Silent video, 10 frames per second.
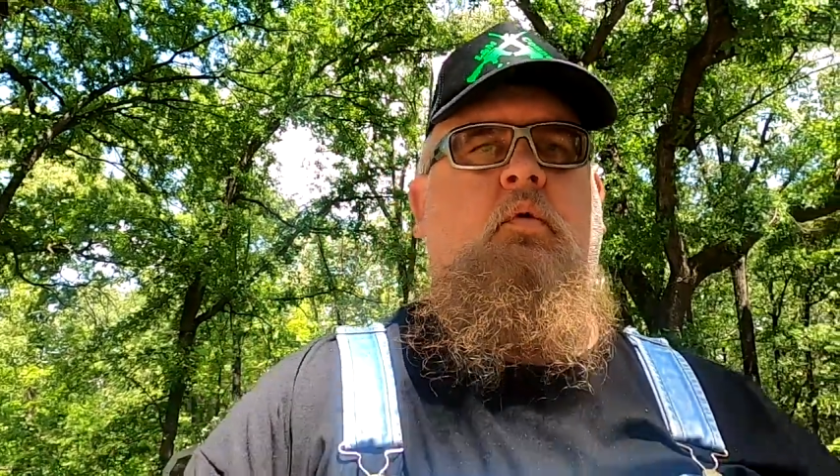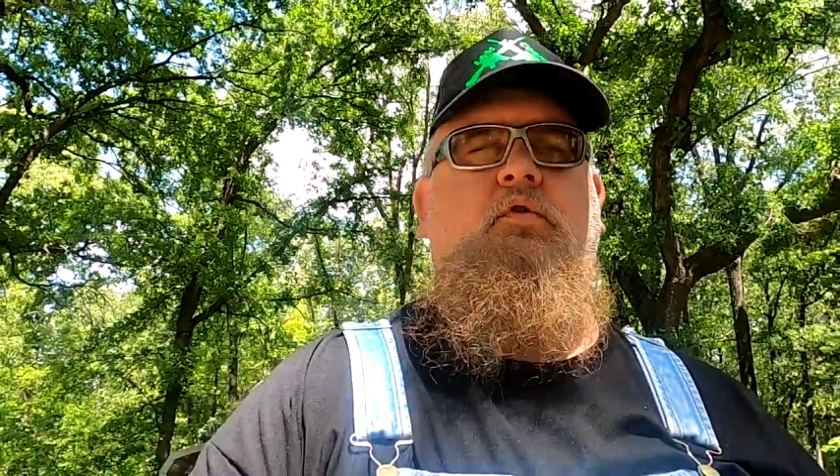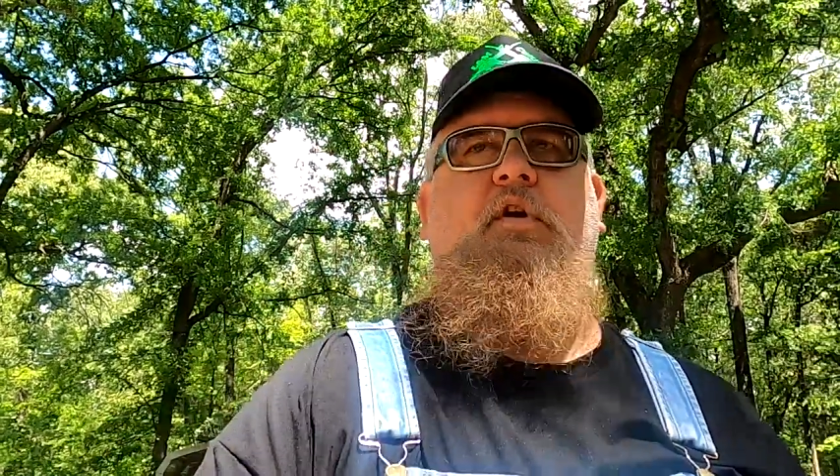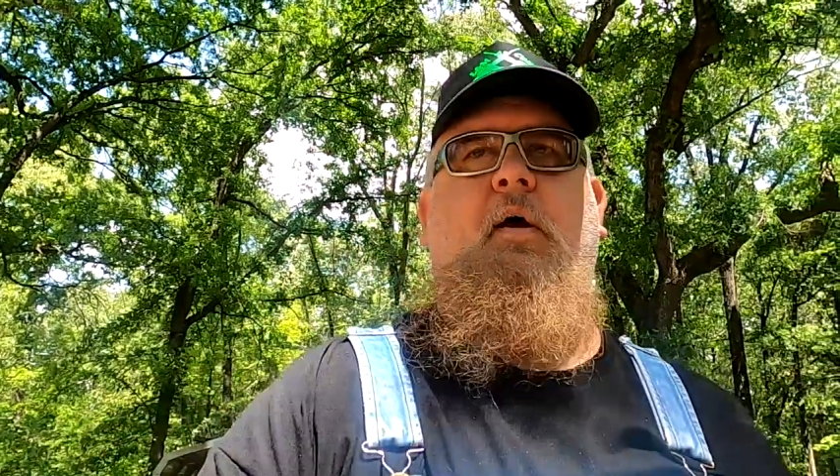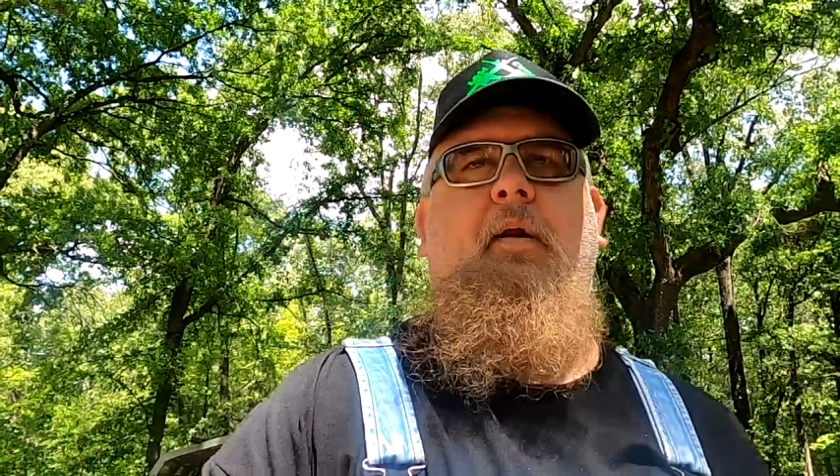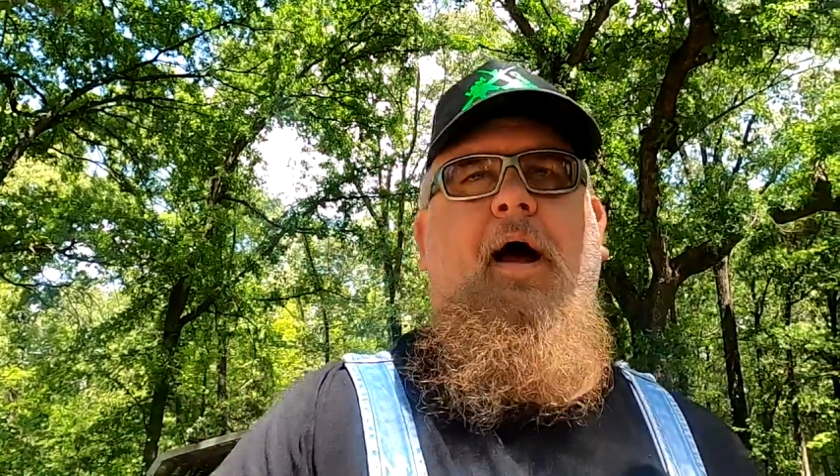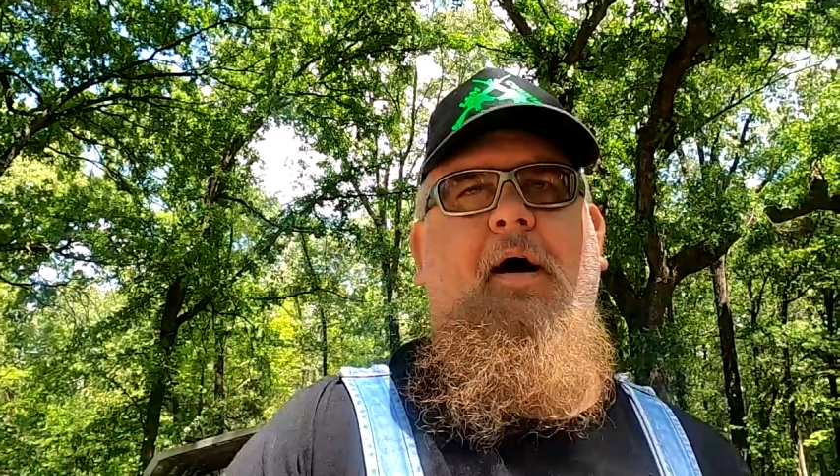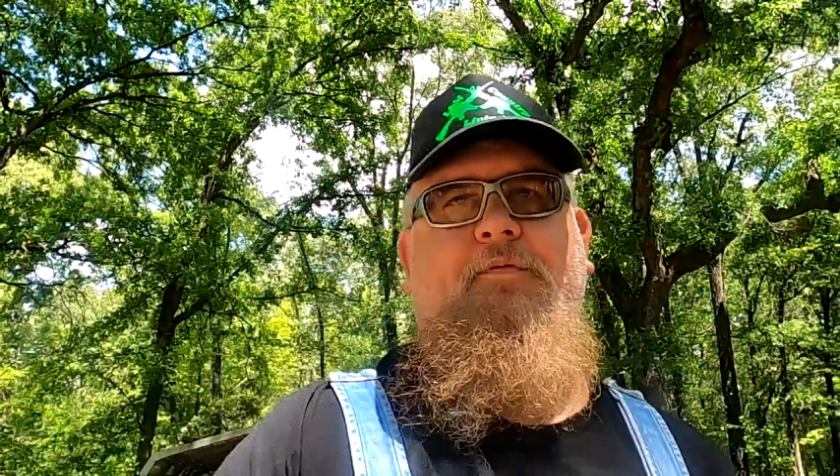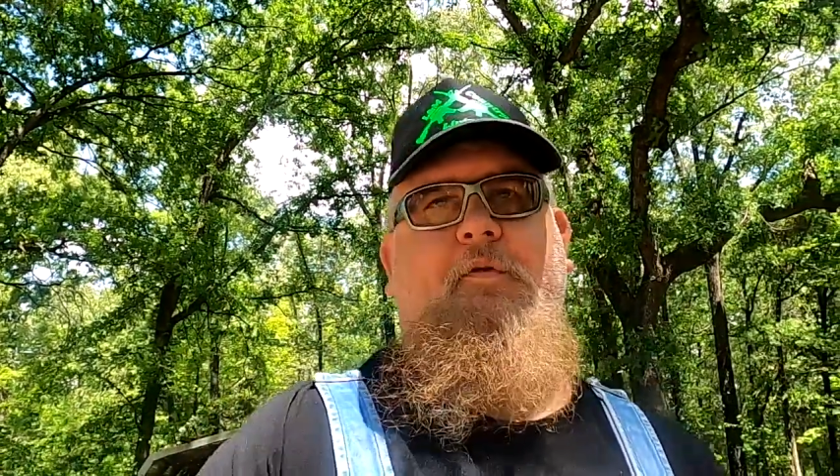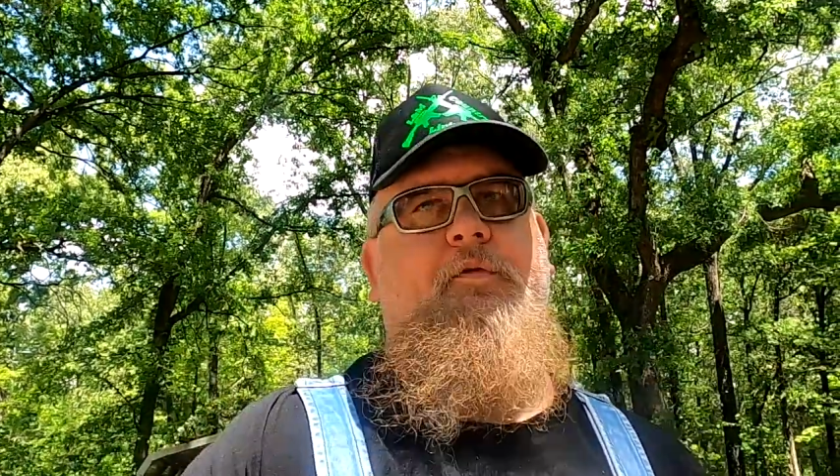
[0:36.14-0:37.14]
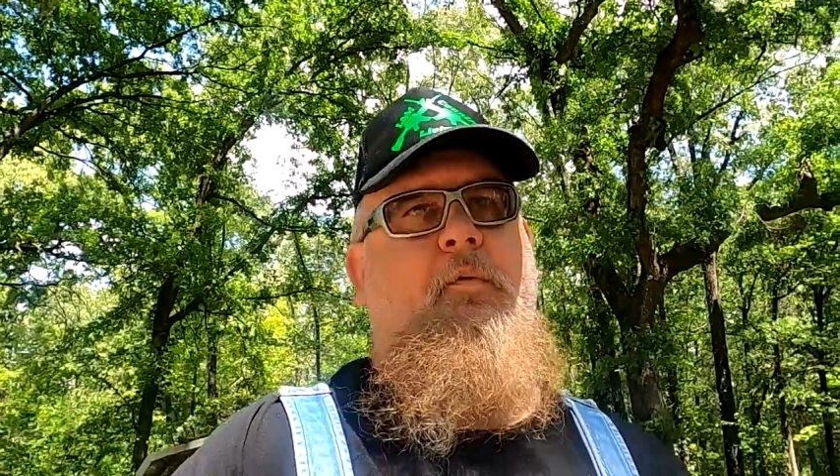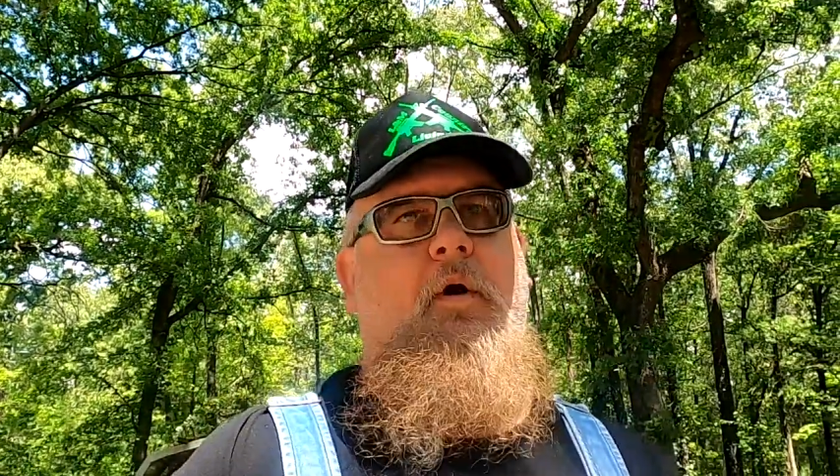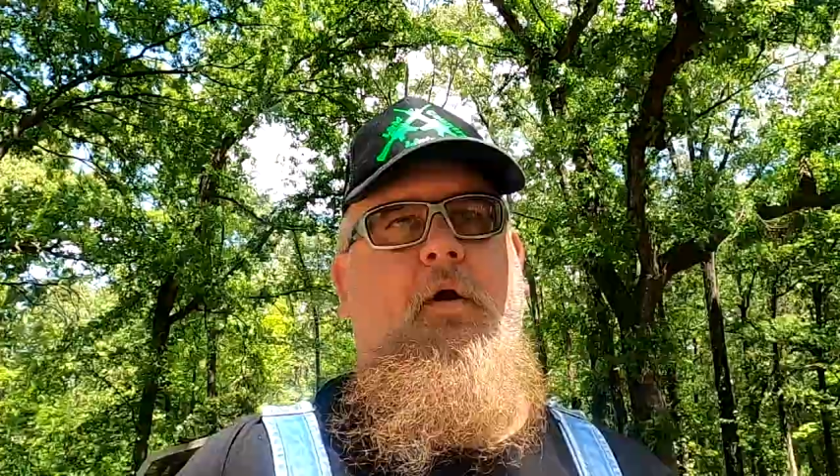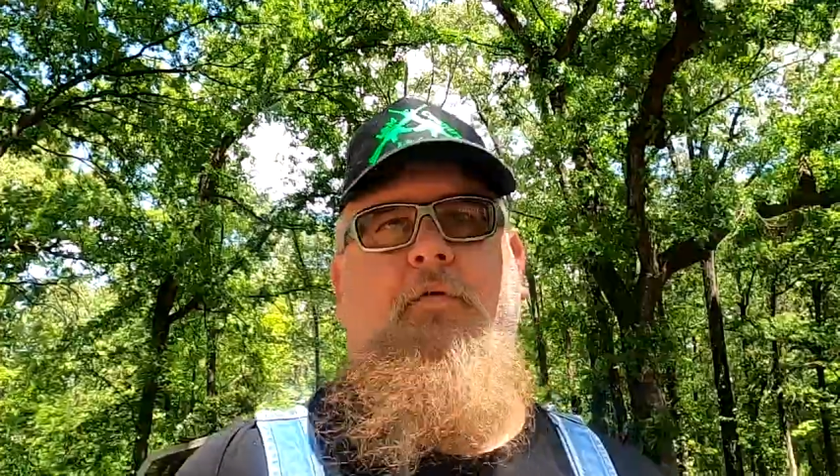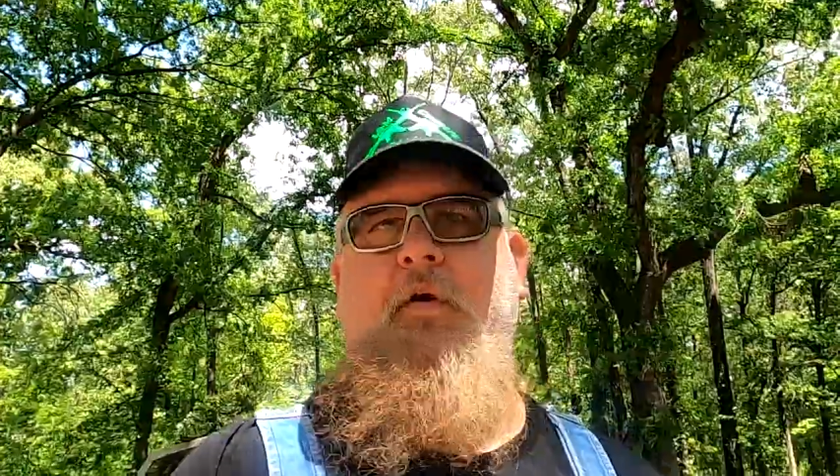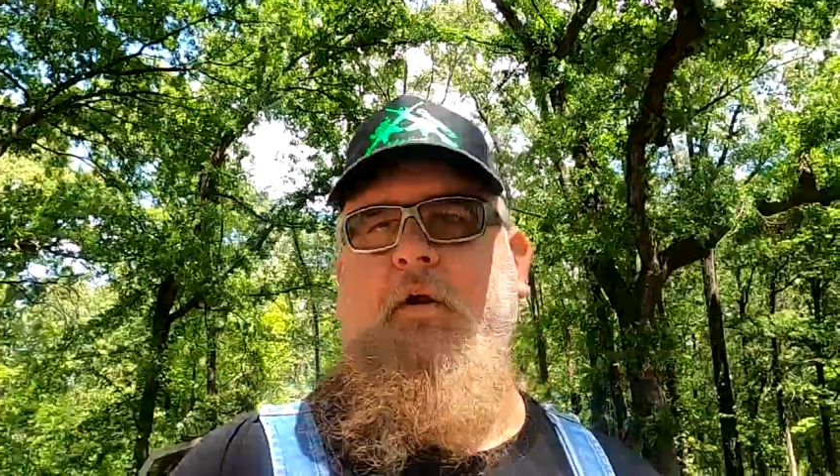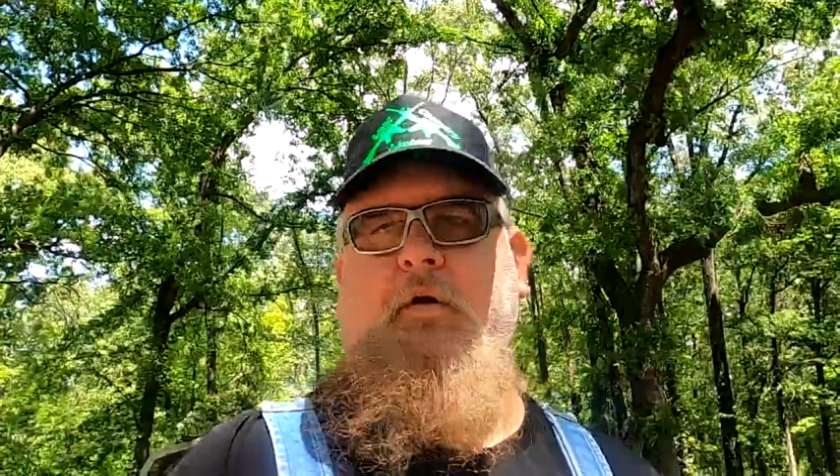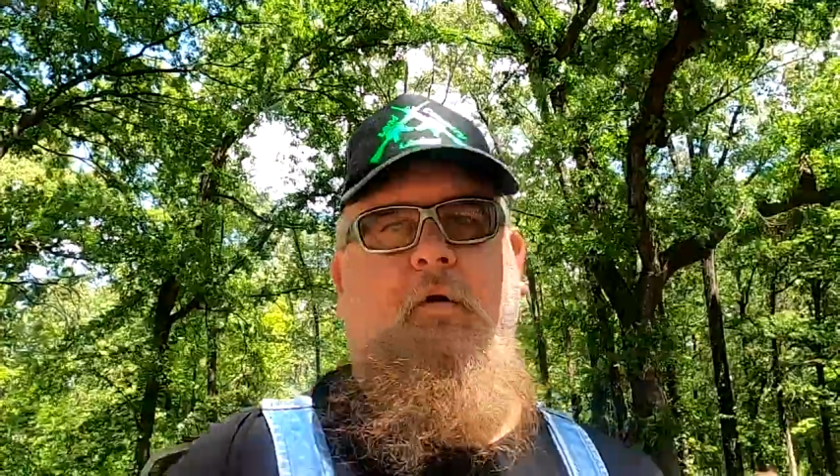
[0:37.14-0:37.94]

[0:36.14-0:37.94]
So lifers, we are finna